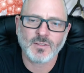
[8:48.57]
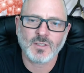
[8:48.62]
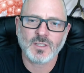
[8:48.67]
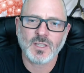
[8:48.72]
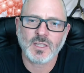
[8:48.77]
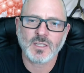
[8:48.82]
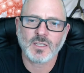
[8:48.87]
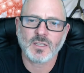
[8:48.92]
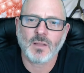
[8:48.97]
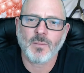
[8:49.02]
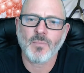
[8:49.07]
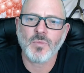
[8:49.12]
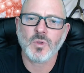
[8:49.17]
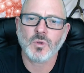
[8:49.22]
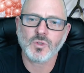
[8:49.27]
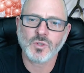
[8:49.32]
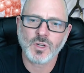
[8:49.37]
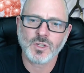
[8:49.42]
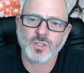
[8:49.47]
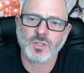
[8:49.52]
system
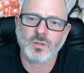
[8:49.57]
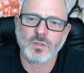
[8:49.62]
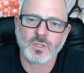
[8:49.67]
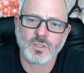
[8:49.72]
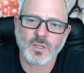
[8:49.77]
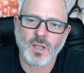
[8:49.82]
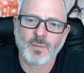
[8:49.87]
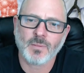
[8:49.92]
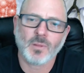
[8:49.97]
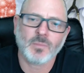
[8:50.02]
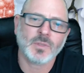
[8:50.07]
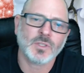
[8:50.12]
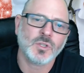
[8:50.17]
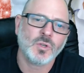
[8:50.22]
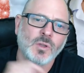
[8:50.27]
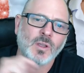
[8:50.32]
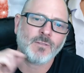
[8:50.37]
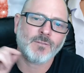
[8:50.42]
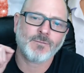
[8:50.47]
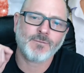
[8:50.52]
nutritional supplements
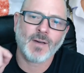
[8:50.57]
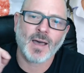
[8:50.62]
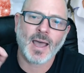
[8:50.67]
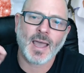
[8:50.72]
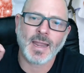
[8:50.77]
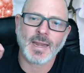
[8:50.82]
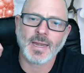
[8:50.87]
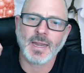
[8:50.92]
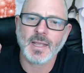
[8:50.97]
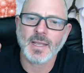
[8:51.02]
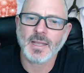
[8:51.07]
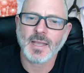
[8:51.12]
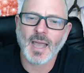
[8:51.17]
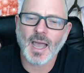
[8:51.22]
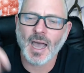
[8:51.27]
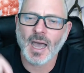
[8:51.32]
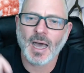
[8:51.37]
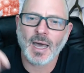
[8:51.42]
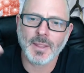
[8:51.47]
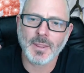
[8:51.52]
you can find
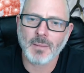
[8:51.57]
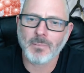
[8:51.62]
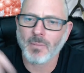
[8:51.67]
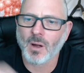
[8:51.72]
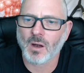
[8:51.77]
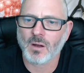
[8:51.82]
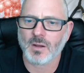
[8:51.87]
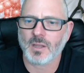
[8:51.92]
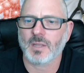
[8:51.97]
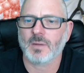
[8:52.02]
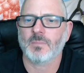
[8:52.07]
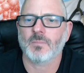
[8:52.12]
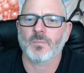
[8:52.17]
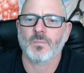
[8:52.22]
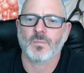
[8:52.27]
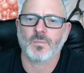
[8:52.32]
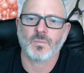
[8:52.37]
on the market.